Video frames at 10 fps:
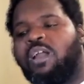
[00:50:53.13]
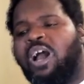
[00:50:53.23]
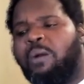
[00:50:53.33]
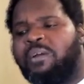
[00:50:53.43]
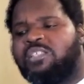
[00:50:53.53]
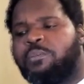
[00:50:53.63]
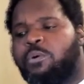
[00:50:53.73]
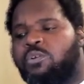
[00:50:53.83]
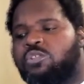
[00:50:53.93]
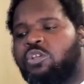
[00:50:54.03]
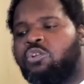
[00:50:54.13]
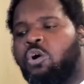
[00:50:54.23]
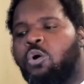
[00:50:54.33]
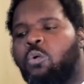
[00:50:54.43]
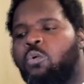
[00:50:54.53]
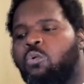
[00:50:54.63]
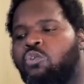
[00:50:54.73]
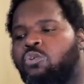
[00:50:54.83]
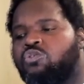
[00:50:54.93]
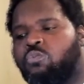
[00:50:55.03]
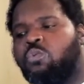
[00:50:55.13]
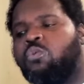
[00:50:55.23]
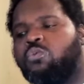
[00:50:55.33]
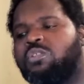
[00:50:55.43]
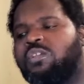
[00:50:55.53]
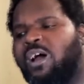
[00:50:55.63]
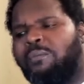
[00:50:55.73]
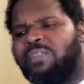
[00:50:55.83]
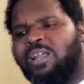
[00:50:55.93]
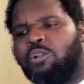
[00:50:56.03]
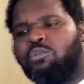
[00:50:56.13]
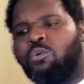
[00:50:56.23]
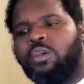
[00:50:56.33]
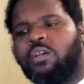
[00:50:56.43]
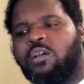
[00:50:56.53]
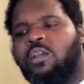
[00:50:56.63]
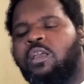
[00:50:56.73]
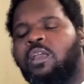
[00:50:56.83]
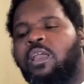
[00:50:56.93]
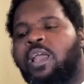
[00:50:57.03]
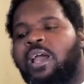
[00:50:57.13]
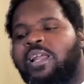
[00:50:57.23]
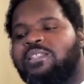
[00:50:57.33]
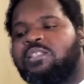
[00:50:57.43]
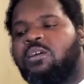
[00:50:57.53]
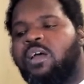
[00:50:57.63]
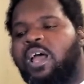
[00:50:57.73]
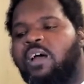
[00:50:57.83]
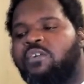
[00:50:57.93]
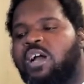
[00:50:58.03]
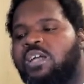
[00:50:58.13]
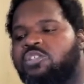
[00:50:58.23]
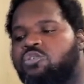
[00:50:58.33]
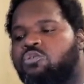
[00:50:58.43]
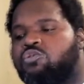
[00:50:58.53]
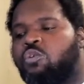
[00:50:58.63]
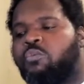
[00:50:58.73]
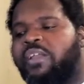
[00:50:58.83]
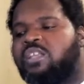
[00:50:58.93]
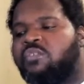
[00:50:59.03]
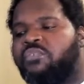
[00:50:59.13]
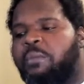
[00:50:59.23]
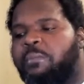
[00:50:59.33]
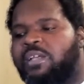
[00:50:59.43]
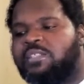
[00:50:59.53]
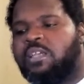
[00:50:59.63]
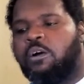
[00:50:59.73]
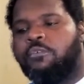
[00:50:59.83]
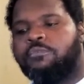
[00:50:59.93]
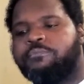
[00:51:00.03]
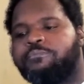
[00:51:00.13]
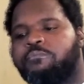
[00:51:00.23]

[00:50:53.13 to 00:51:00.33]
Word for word: How am I supposed to know those rules? I'm not a lawyer, and I still have a constitutional right to defend myself.